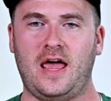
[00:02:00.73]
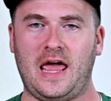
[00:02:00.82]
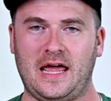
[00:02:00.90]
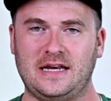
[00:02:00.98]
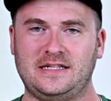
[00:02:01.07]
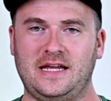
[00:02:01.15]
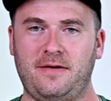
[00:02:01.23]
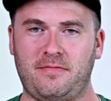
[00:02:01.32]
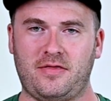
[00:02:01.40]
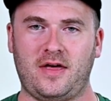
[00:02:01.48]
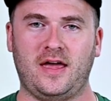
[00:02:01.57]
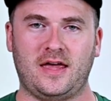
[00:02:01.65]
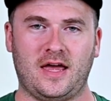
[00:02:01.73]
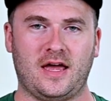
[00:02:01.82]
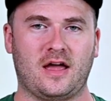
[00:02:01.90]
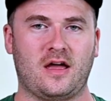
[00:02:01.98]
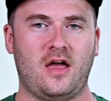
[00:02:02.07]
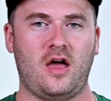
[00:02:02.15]
and deep
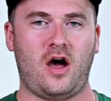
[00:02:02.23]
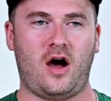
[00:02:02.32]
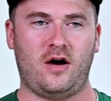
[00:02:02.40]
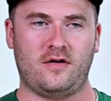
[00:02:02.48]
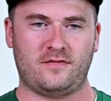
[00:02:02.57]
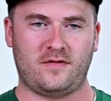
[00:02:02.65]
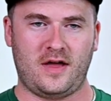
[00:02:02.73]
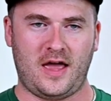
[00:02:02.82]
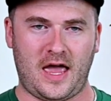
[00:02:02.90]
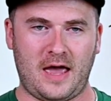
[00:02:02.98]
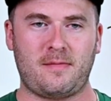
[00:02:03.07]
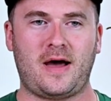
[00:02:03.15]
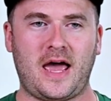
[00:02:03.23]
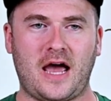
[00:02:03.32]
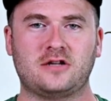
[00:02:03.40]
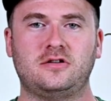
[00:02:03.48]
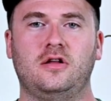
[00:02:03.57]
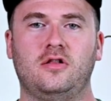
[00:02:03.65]
thinking of, am I
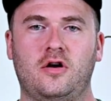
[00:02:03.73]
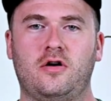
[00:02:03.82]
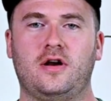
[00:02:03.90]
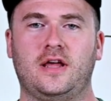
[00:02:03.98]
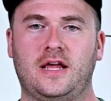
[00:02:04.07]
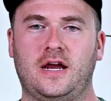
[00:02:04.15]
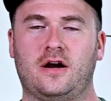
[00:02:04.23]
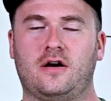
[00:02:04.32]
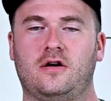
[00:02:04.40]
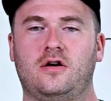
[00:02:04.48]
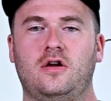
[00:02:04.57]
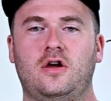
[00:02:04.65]
actually learning here?